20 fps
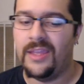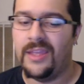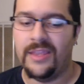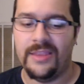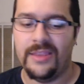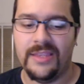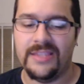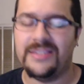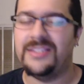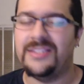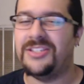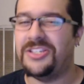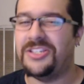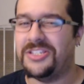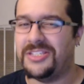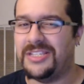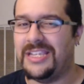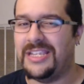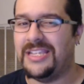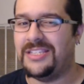This is
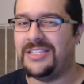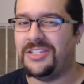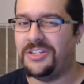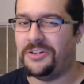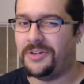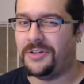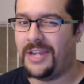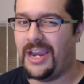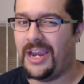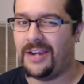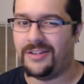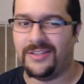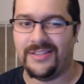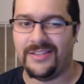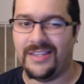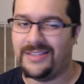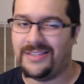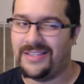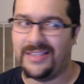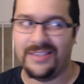just to get to your character. This
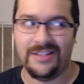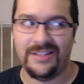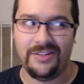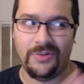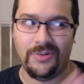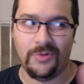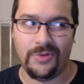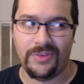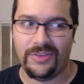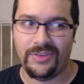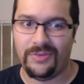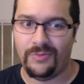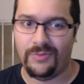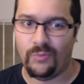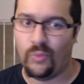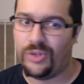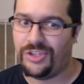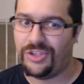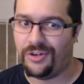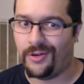has nothing to do with
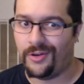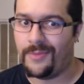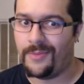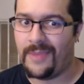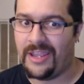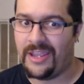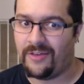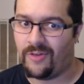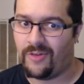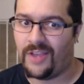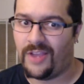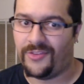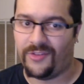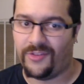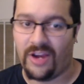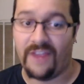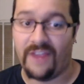when you're on the main roster.